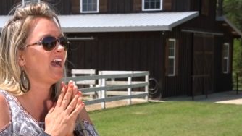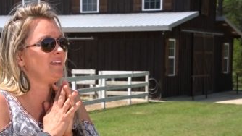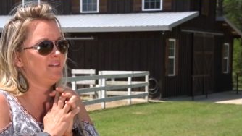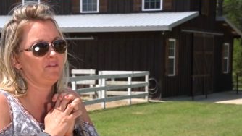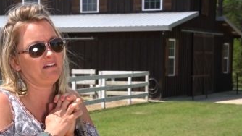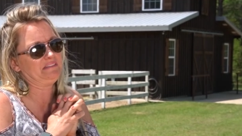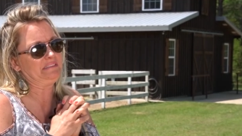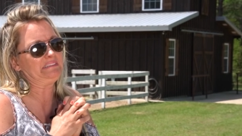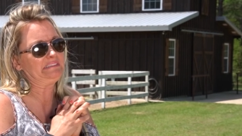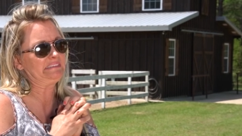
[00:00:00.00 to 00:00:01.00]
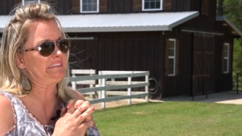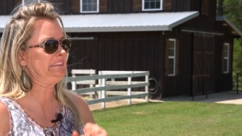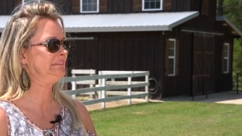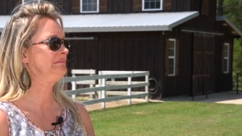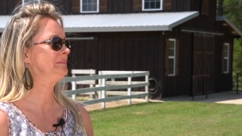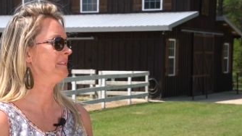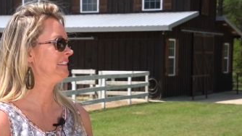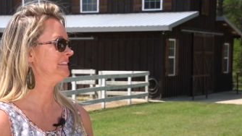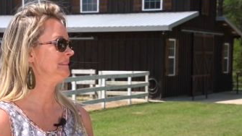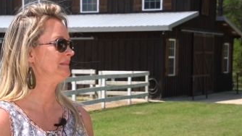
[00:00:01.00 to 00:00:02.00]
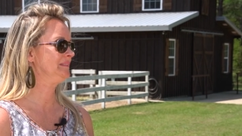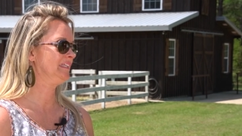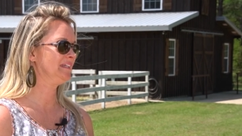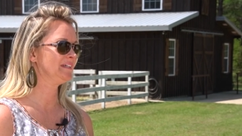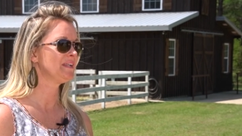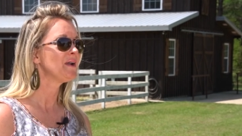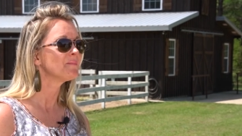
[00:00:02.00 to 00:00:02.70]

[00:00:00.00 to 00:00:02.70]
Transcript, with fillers: I know how long it took to heal from that, so I don't want to get hurt.